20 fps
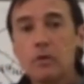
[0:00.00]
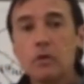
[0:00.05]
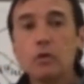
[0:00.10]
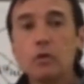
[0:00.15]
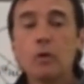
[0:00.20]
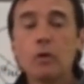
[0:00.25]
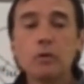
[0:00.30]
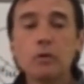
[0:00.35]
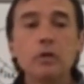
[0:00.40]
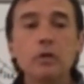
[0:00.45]

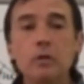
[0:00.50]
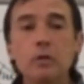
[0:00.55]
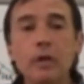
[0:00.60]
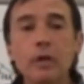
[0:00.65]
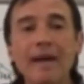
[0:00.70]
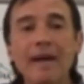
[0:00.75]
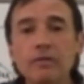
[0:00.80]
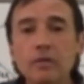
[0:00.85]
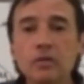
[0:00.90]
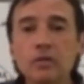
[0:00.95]
You
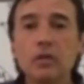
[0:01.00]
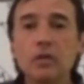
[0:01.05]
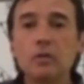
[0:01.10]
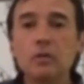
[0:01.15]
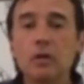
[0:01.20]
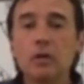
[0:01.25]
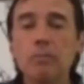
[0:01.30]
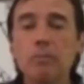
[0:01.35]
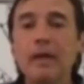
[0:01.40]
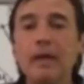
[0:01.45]
have to see
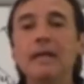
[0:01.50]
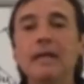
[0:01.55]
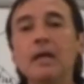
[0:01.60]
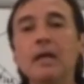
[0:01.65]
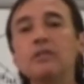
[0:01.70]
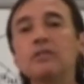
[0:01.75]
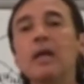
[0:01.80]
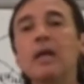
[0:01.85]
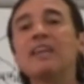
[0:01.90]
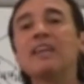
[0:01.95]
their pain
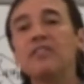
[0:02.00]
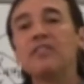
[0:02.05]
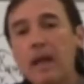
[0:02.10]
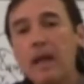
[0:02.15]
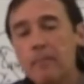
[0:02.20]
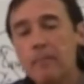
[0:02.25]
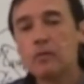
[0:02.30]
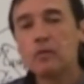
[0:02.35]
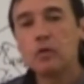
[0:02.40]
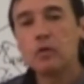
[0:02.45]
as
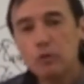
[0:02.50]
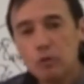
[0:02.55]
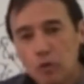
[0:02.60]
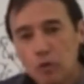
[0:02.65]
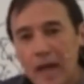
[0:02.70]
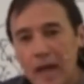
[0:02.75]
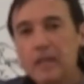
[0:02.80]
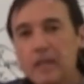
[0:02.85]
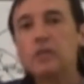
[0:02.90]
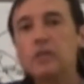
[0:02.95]
them. So you
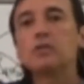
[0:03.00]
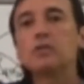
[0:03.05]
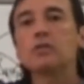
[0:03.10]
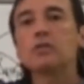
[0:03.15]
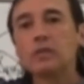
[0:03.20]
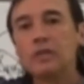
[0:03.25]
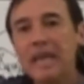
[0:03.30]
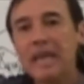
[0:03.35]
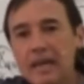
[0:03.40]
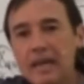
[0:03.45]

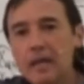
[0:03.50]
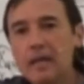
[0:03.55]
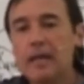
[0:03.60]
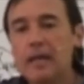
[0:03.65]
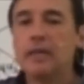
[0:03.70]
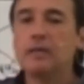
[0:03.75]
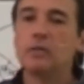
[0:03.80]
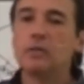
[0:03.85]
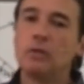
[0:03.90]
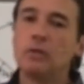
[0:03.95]
transcend
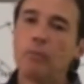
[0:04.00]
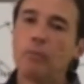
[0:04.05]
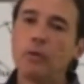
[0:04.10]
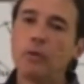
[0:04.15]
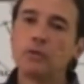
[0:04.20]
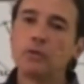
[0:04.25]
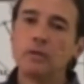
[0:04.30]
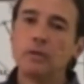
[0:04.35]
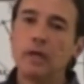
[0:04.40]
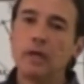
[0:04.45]
into the
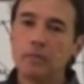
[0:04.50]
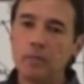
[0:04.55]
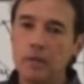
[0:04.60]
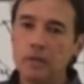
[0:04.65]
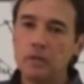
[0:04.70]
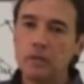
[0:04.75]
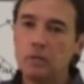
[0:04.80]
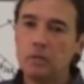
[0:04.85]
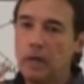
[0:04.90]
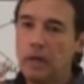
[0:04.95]
person as
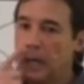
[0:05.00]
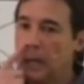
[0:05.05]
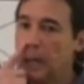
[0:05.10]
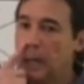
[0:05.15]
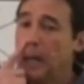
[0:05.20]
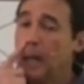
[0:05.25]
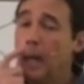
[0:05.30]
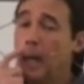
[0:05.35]
much as you can.